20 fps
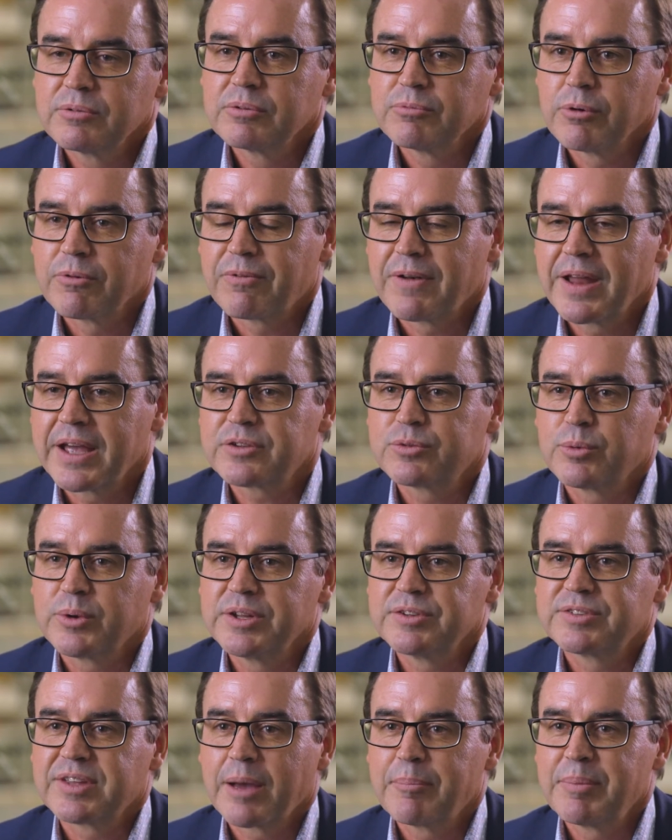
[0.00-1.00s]
reflects what
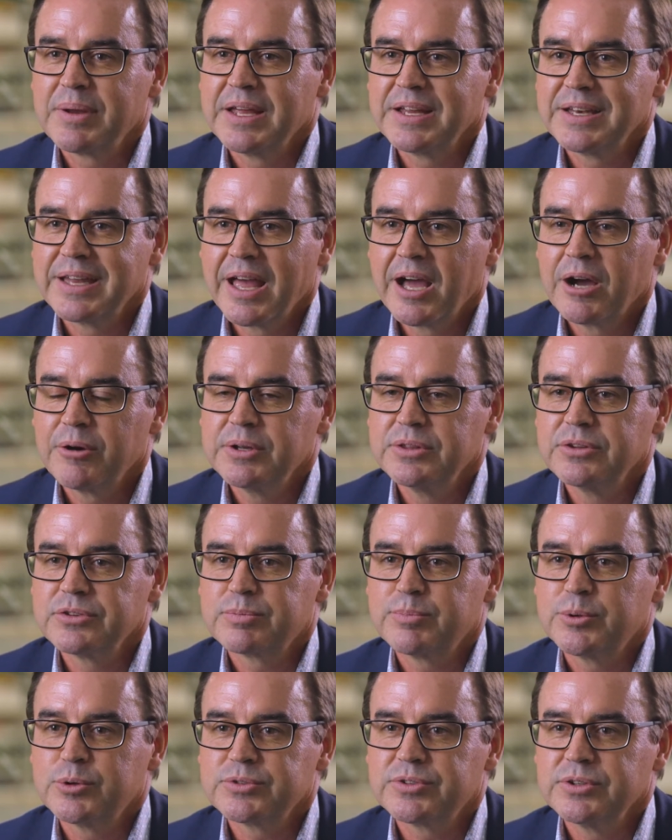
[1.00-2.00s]
is happening now in the
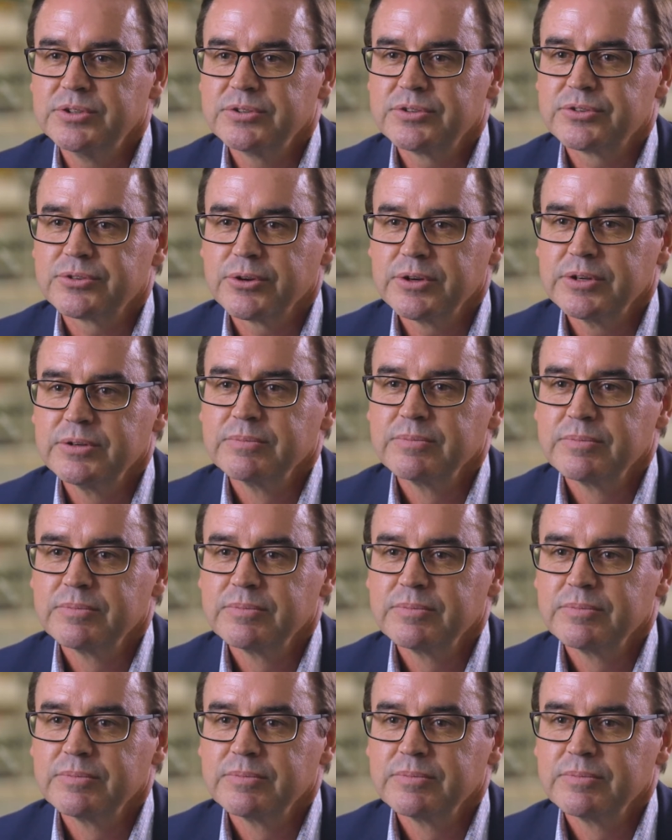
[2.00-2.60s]
sports industry.